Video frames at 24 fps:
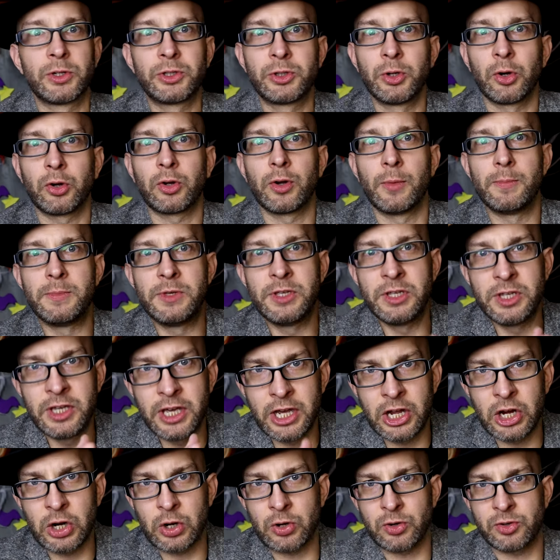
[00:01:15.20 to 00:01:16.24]
it took him
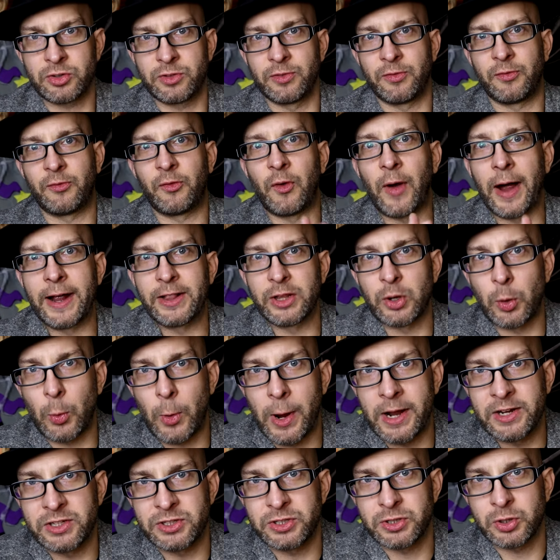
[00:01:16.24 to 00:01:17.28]
years to find the
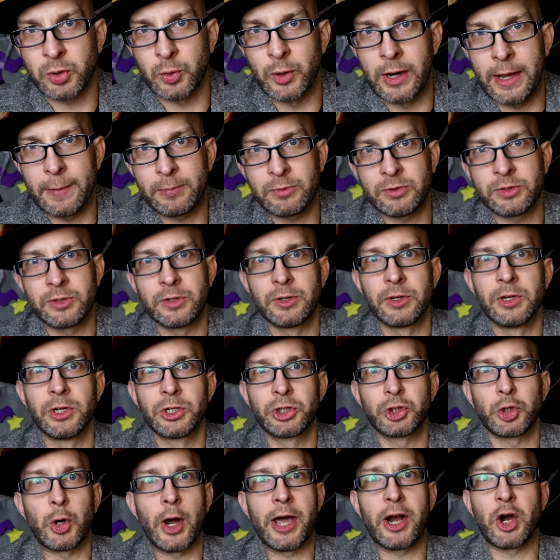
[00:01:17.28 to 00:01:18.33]
right script,
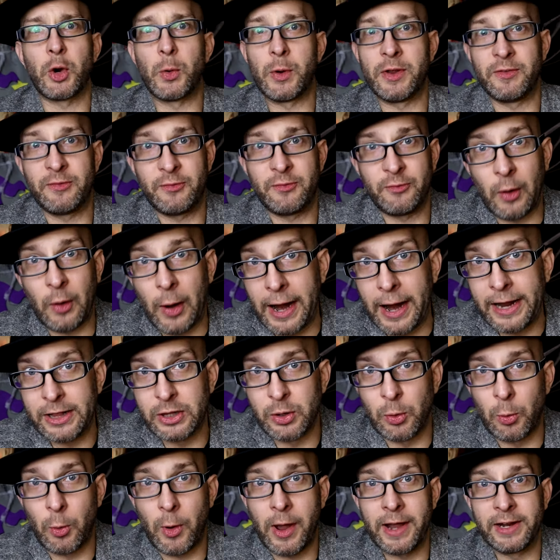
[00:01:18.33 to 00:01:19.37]
try to refine
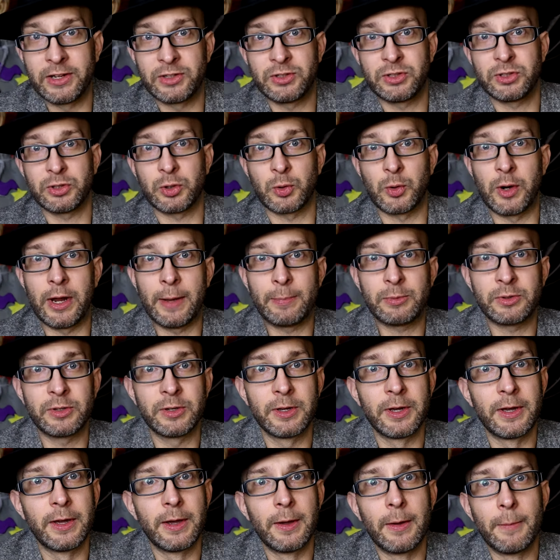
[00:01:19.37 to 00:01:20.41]
the right script,
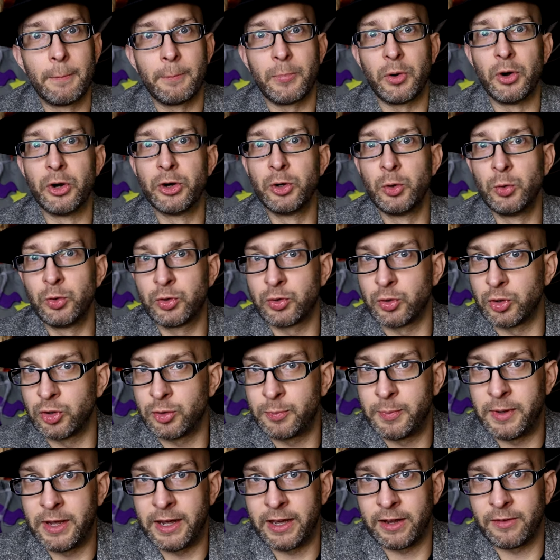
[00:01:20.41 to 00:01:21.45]
producers
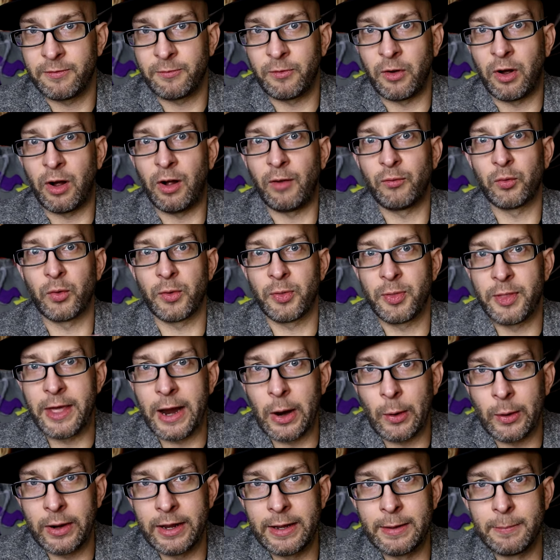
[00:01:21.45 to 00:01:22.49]
being involved with
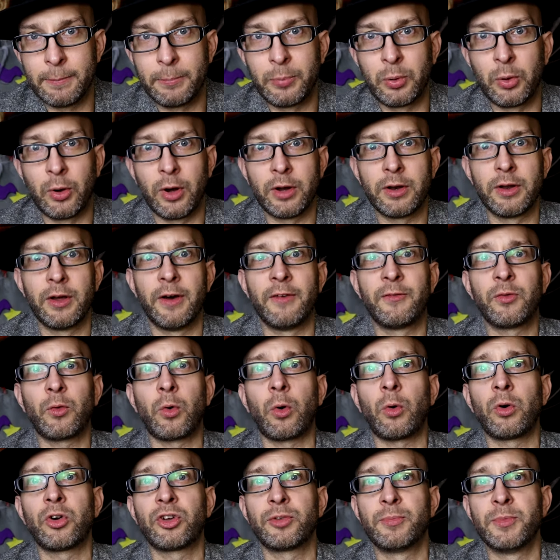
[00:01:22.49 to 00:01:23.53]
their input. Of
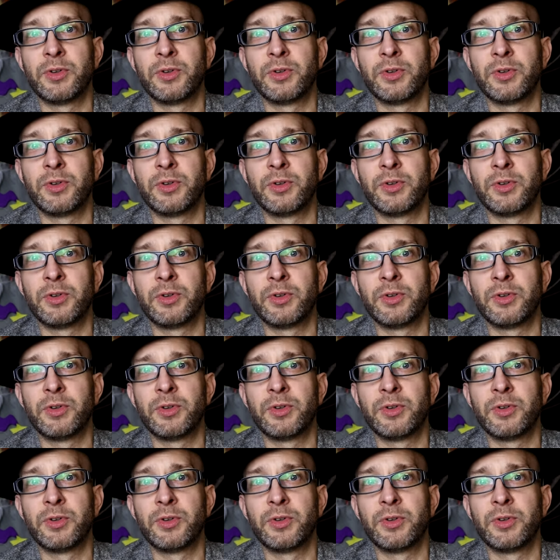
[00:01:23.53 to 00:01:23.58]
course,